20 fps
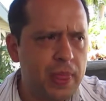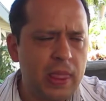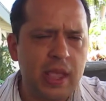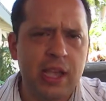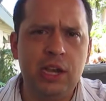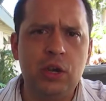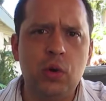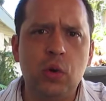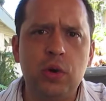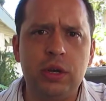
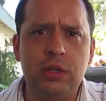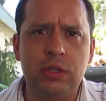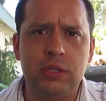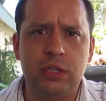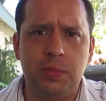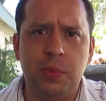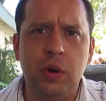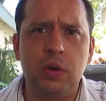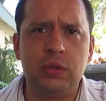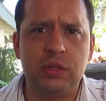in order to
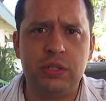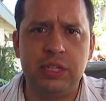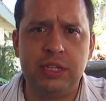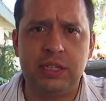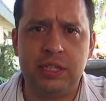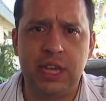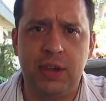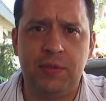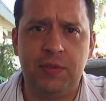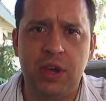supposedly
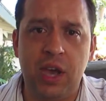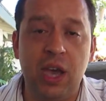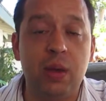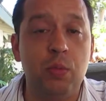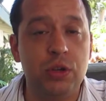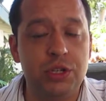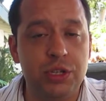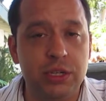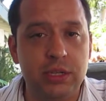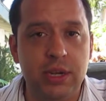save time,
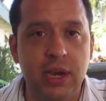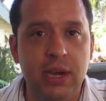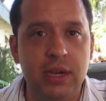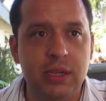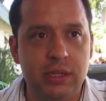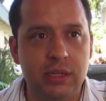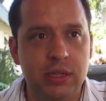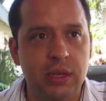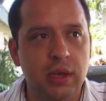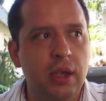which it
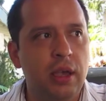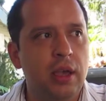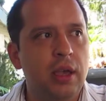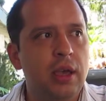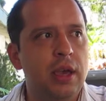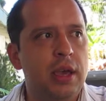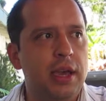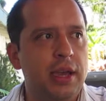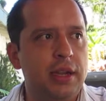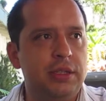does,
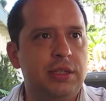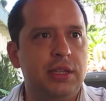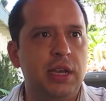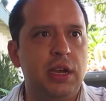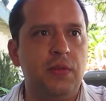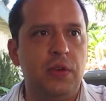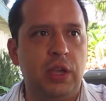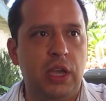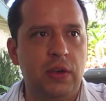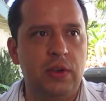instead
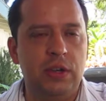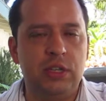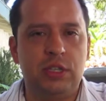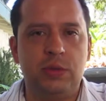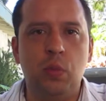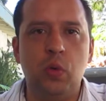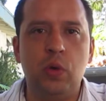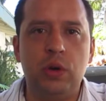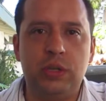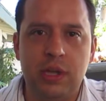of giving us
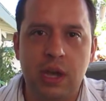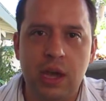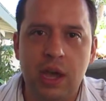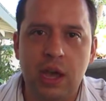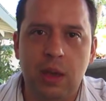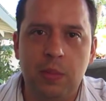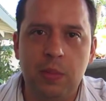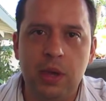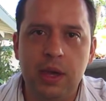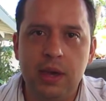more
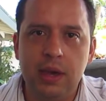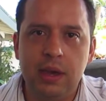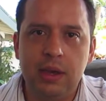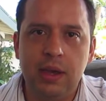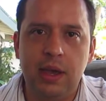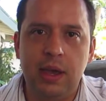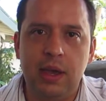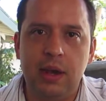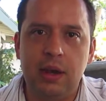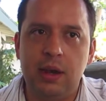time
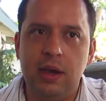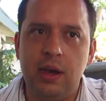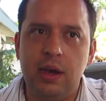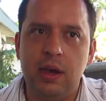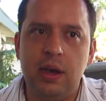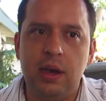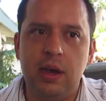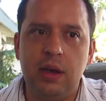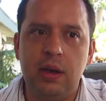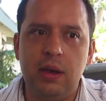and
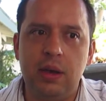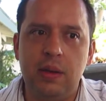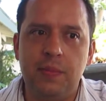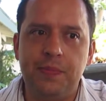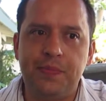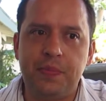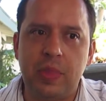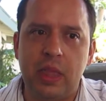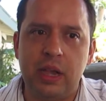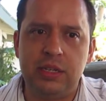
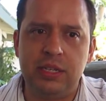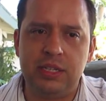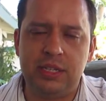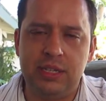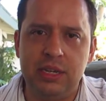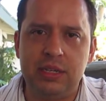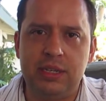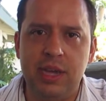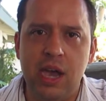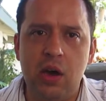to
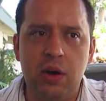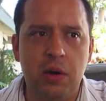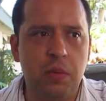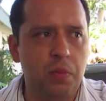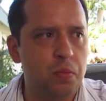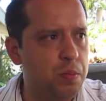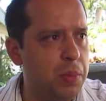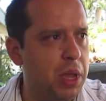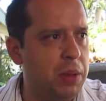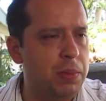sit down
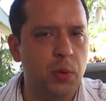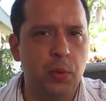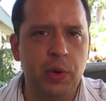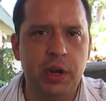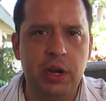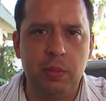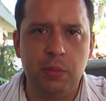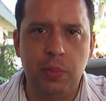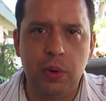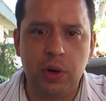and maybe
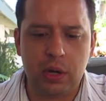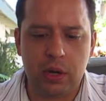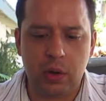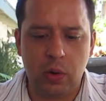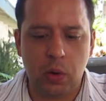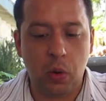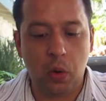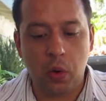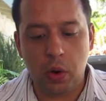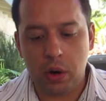read a book
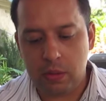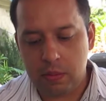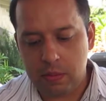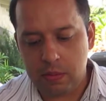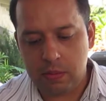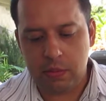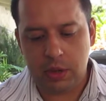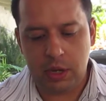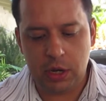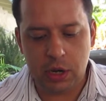or
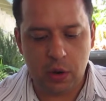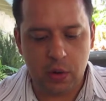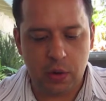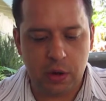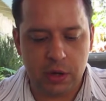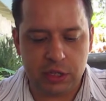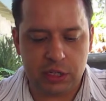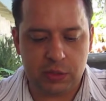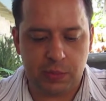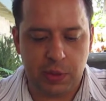
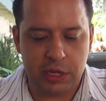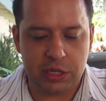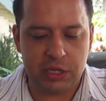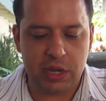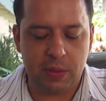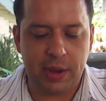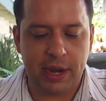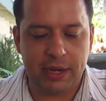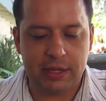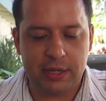a speech
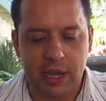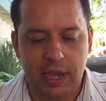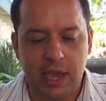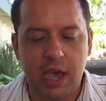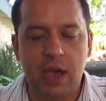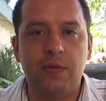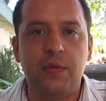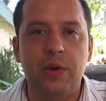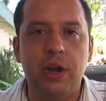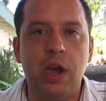that might take
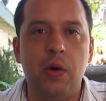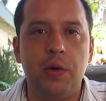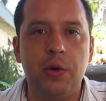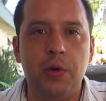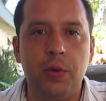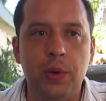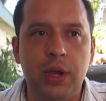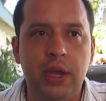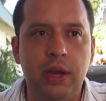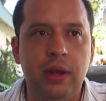half an hour
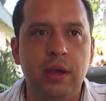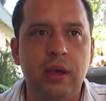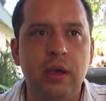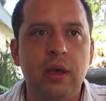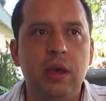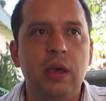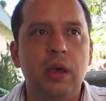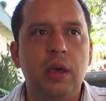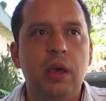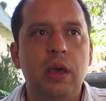to read,
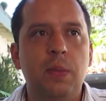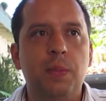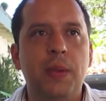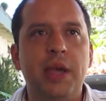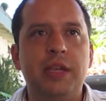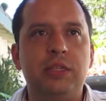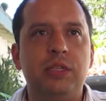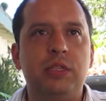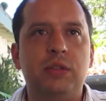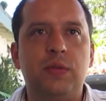it
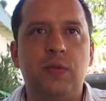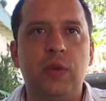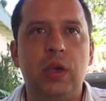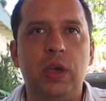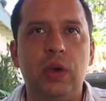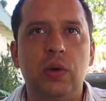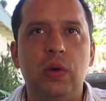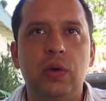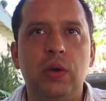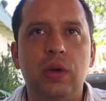makes us
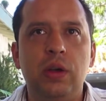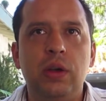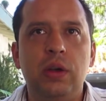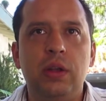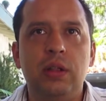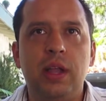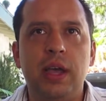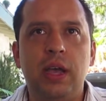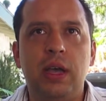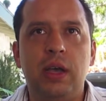feel
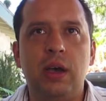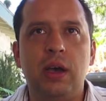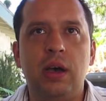like